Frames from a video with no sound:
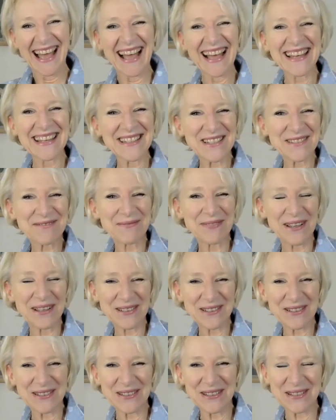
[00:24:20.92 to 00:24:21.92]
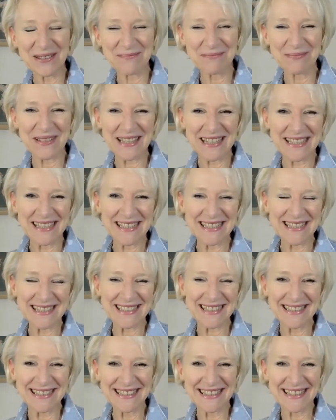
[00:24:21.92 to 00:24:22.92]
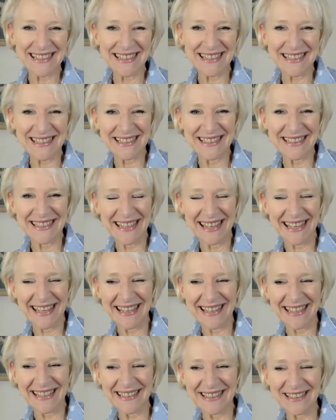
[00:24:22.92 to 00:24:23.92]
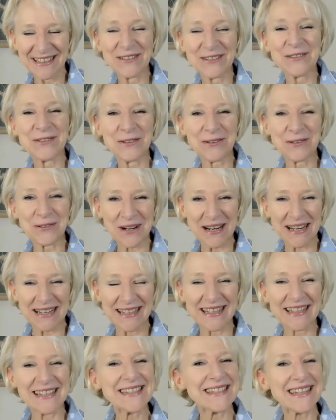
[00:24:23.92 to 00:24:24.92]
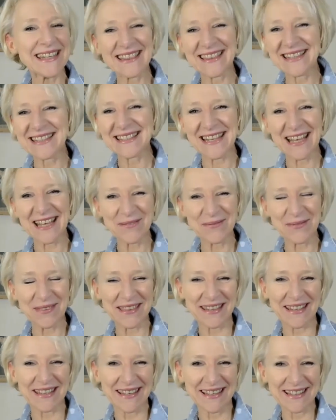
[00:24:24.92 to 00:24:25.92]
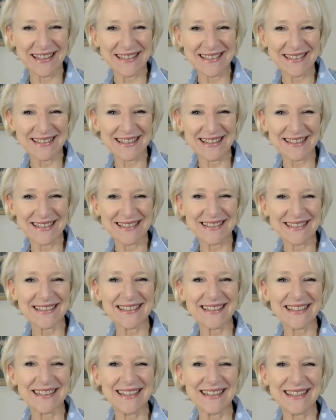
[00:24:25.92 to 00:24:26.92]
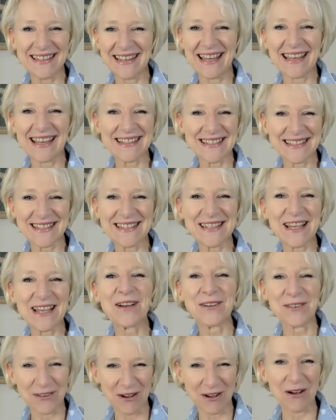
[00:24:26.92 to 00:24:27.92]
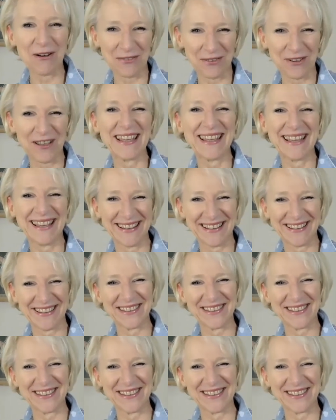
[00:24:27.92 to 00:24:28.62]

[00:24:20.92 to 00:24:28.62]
I spoke to a pianist in New York, and he said the same thing. He said he likes his own coffee.